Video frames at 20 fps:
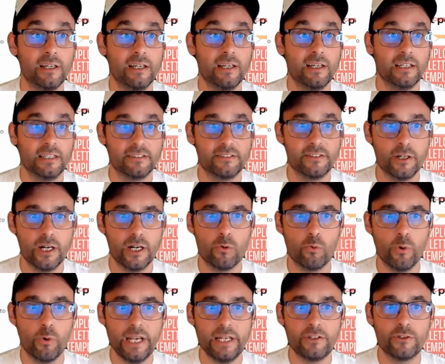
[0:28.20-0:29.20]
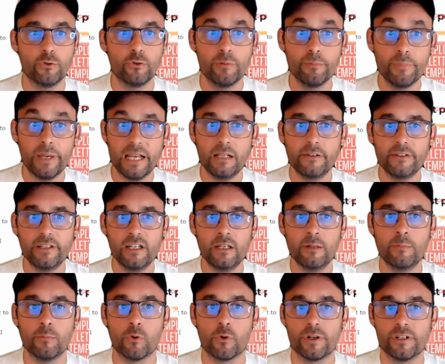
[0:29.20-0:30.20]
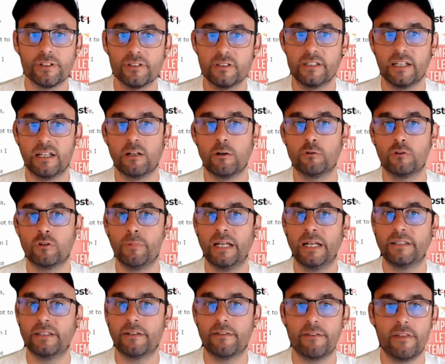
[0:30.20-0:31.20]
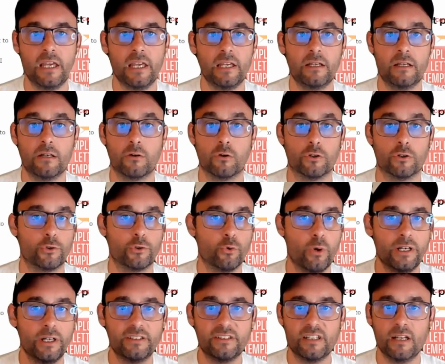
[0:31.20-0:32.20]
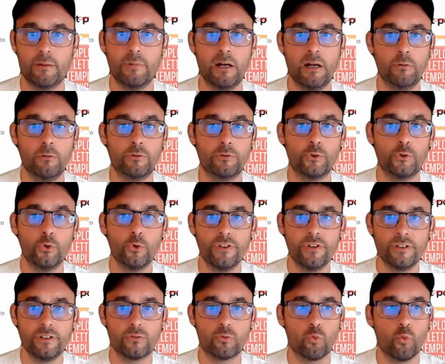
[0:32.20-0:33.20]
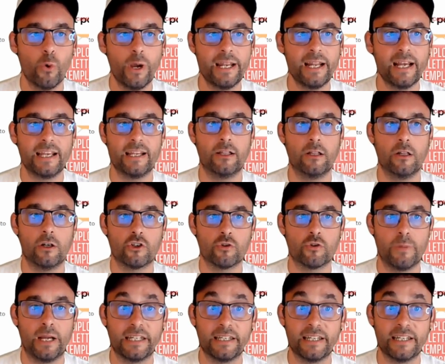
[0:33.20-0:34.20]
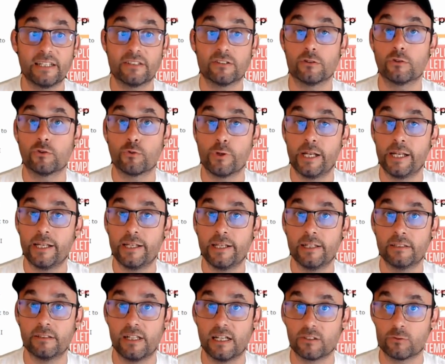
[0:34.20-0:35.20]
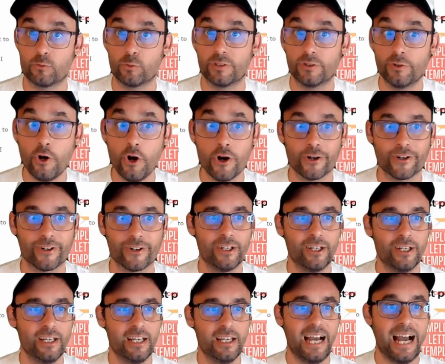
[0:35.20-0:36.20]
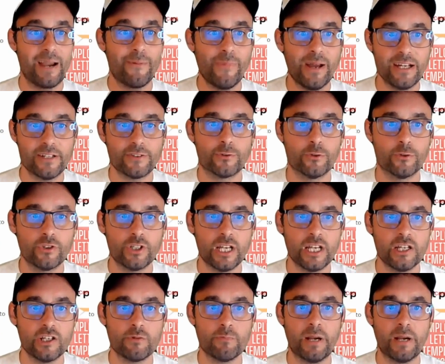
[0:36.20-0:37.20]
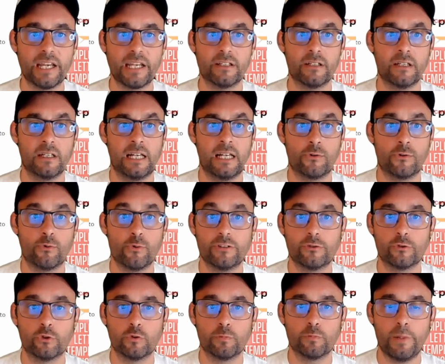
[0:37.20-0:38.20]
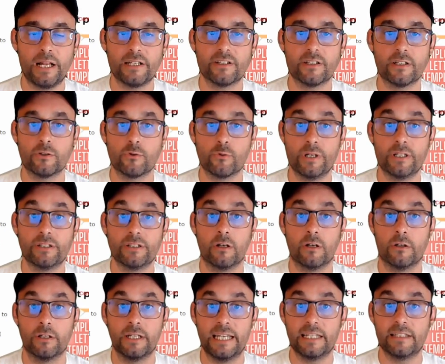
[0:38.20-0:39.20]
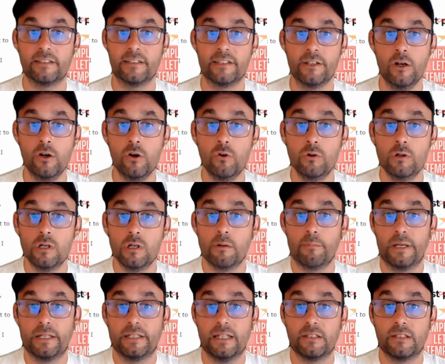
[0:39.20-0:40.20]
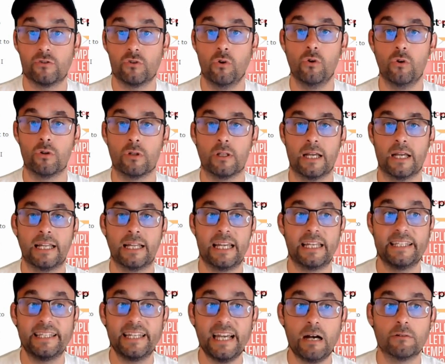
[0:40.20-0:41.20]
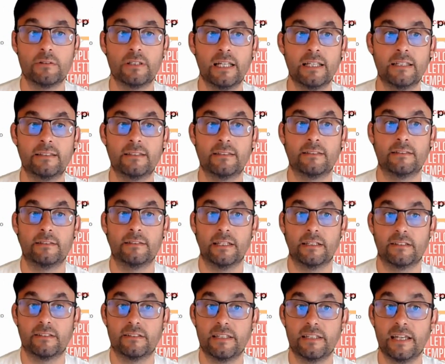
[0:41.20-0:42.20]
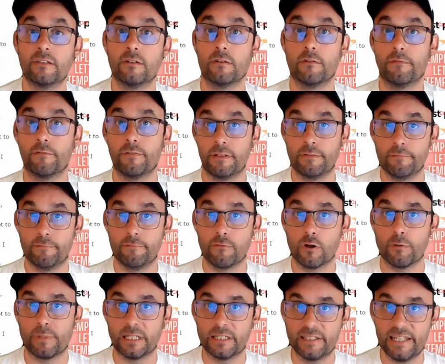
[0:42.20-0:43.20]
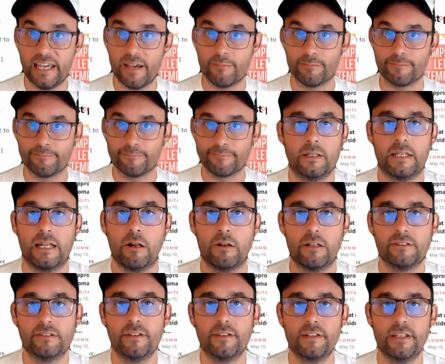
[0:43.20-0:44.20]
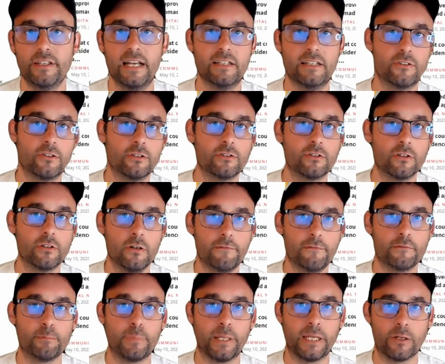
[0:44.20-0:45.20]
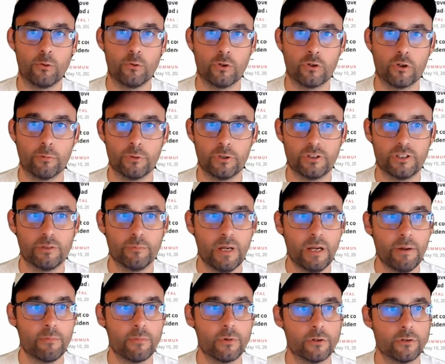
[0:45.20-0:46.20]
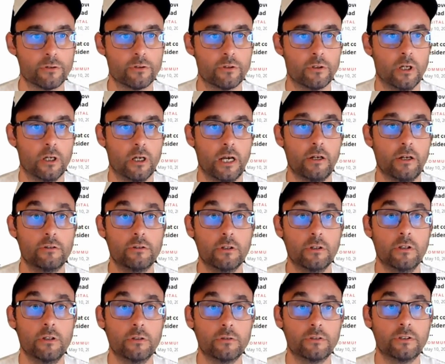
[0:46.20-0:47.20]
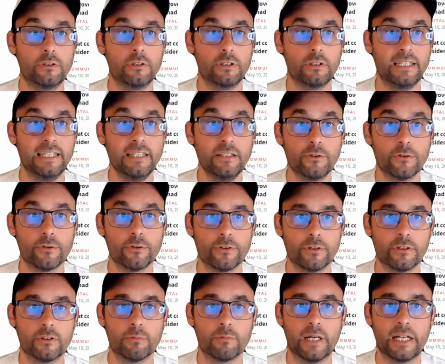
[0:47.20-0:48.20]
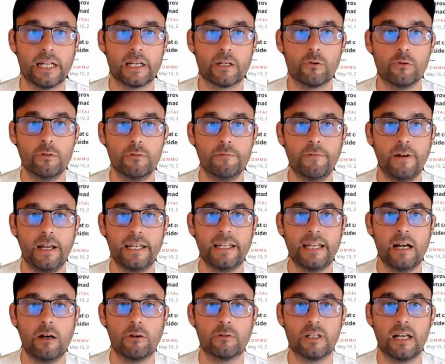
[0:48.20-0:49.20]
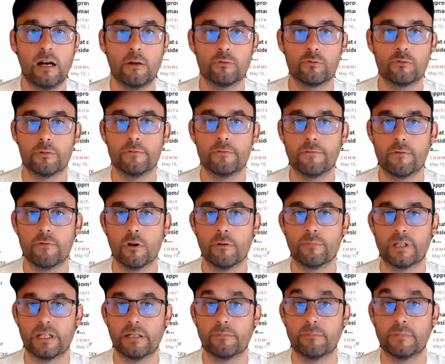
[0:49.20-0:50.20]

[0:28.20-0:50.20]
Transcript: Is there a way to email them, or is it an automatic thing, or do I somehow do this when I lodge my next Australian tax return? I managed to change my address to Spanish address on ATO, but that's all, and I doubt that's the extent of informing them. Now let's see the answers of Spainguru community members. I also looked into this, but I couldn't find out how to inform them.